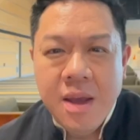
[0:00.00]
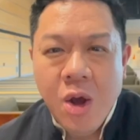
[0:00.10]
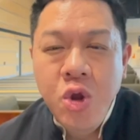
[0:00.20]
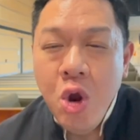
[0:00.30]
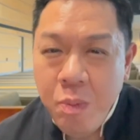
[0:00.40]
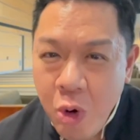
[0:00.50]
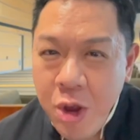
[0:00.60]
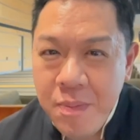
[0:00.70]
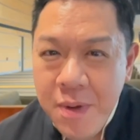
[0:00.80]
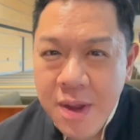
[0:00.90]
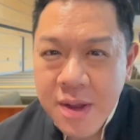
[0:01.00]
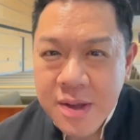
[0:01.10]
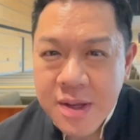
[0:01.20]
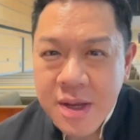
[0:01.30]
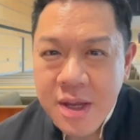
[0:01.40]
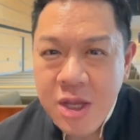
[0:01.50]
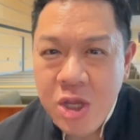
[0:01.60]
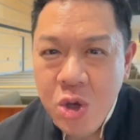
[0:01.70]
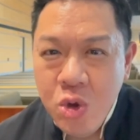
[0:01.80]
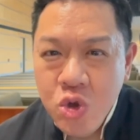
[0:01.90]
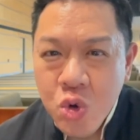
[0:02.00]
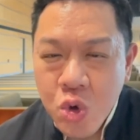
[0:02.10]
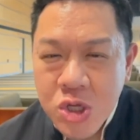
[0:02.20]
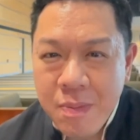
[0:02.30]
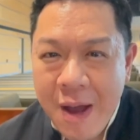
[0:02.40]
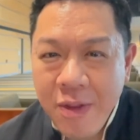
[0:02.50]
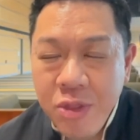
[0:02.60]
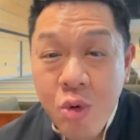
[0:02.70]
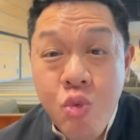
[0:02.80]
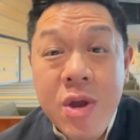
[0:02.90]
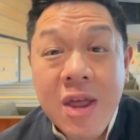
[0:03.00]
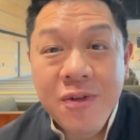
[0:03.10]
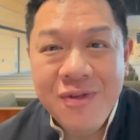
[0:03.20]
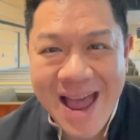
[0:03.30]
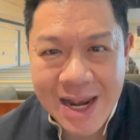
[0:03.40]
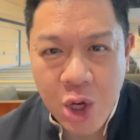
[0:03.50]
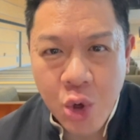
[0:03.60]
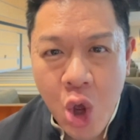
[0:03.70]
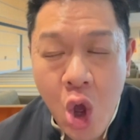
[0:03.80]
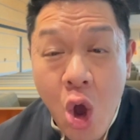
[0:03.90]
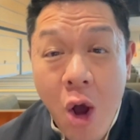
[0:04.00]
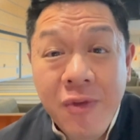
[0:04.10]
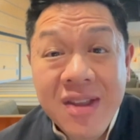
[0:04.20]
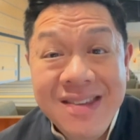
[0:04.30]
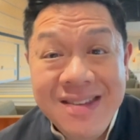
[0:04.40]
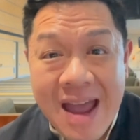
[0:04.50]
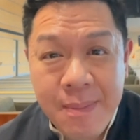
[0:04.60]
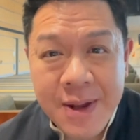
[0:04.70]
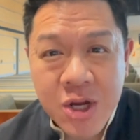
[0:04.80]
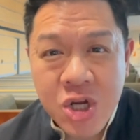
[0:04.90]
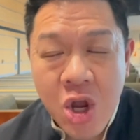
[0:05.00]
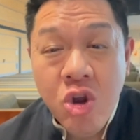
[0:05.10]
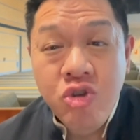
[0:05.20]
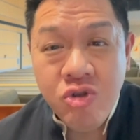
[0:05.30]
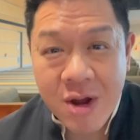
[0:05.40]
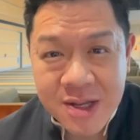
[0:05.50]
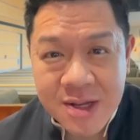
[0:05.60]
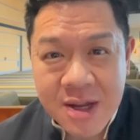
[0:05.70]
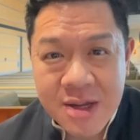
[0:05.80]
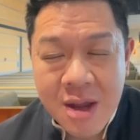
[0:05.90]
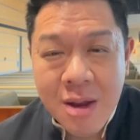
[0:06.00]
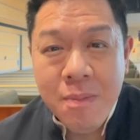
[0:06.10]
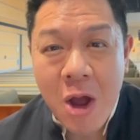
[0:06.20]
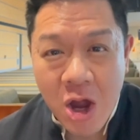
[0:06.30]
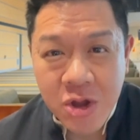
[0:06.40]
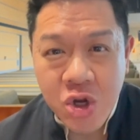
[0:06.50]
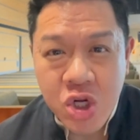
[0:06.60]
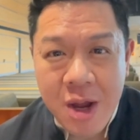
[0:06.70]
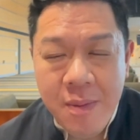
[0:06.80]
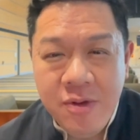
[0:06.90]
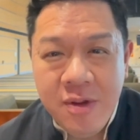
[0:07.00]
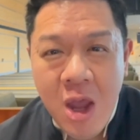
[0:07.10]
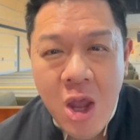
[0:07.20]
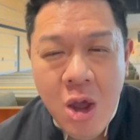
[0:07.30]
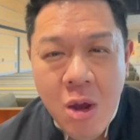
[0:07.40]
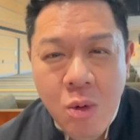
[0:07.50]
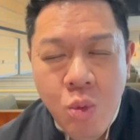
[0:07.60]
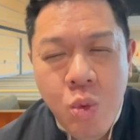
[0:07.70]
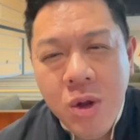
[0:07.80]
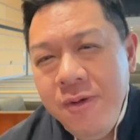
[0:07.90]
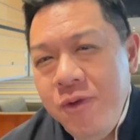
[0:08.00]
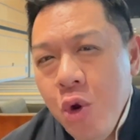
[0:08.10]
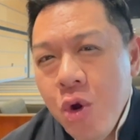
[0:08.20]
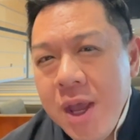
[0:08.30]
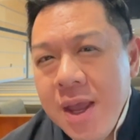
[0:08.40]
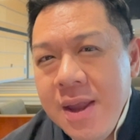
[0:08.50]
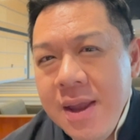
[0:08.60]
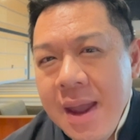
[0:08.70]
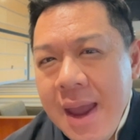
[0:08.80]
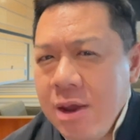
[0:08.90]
On your appointment, you talked about the real value of established trusted partnerships. What if you're in a